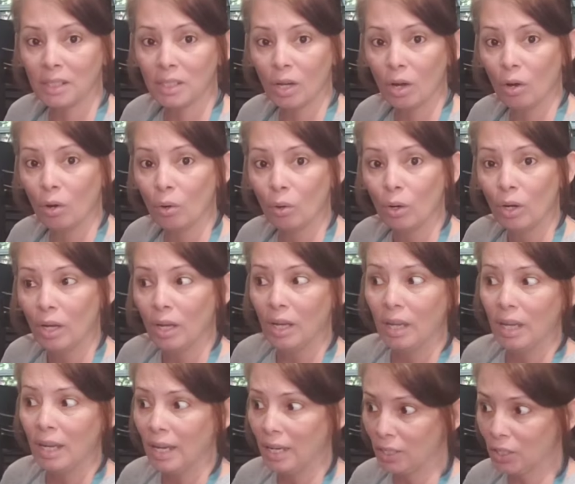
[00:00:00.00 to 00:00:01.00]
So
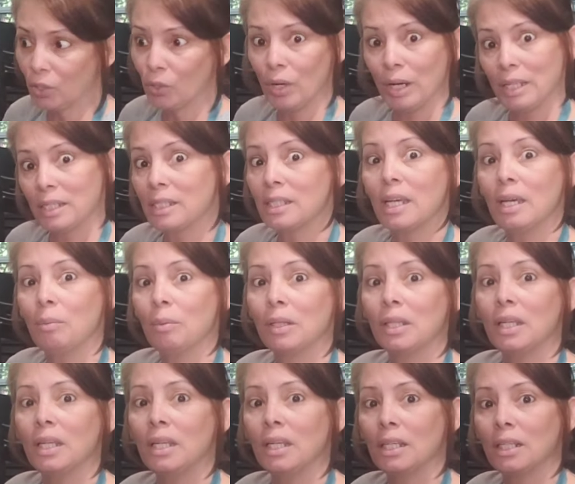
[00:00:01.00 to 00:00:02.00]
in the grand scheme
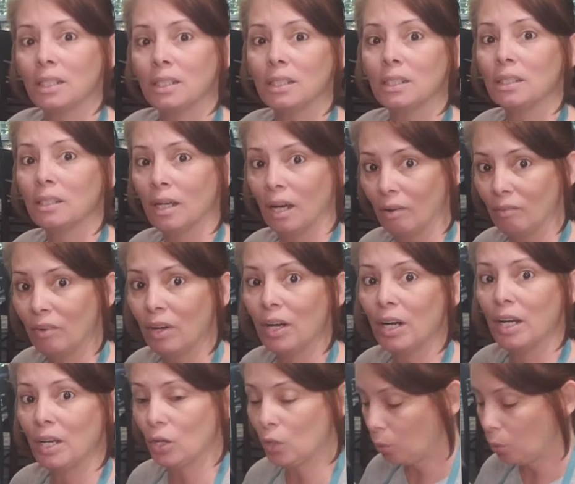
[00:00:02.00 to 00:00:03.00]
of things, a very